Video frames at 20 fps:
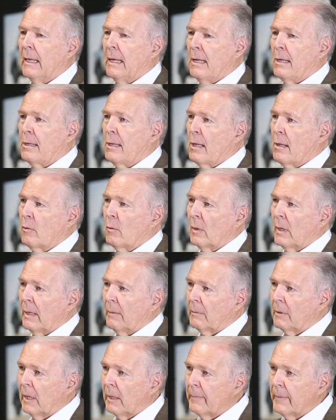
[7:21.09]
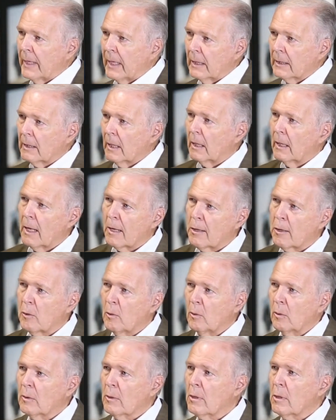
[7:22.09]
He says, when I'm coming into La
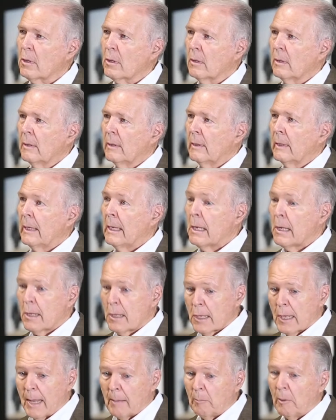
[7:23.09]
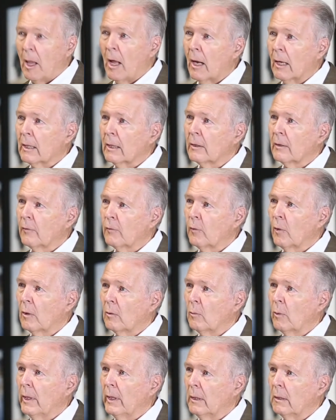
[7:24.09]
Source, he says, I'm locking the
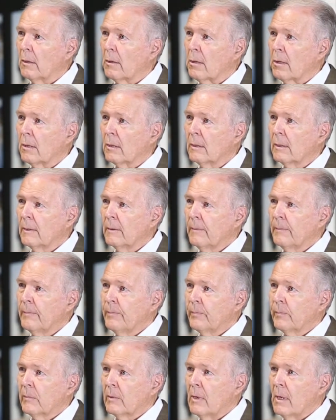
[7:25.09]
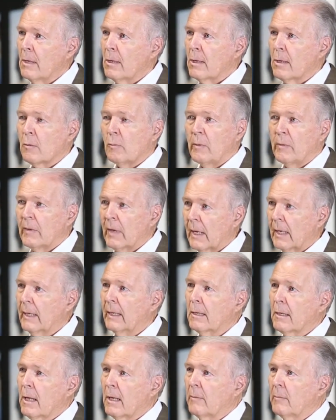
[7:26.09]
front wheels. Mm-hmm. He says, we've got to
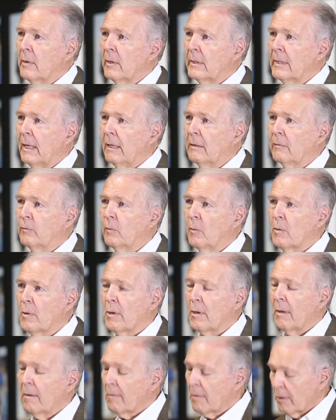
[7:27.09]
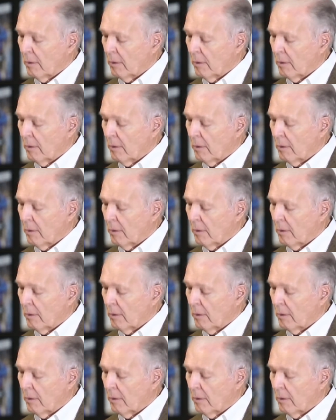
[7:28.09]
get some of the downforce out.